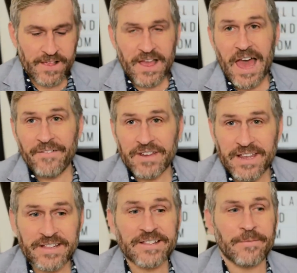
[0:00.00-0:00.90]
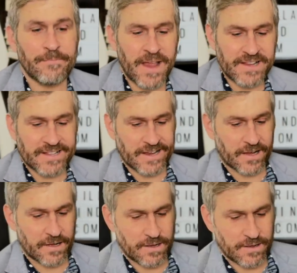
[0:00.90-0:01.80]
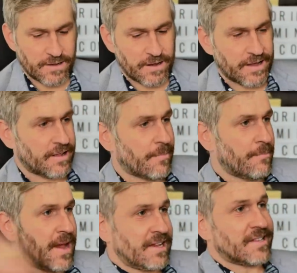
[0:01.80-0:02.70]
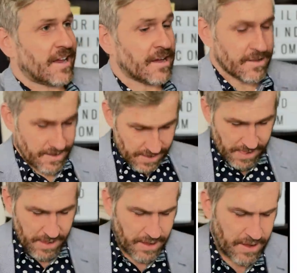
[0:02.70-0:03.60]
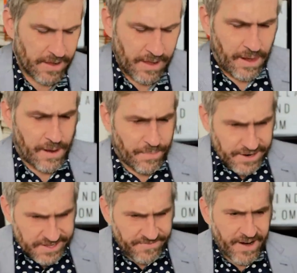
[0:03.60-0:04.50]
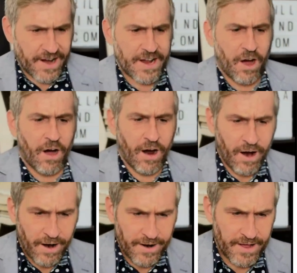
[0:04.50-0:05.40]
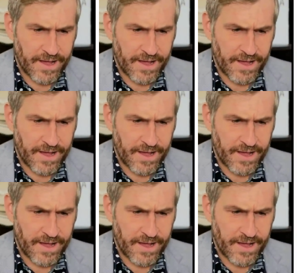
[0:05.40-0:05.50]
Having kids is amazing. It's amazing. But it's very hard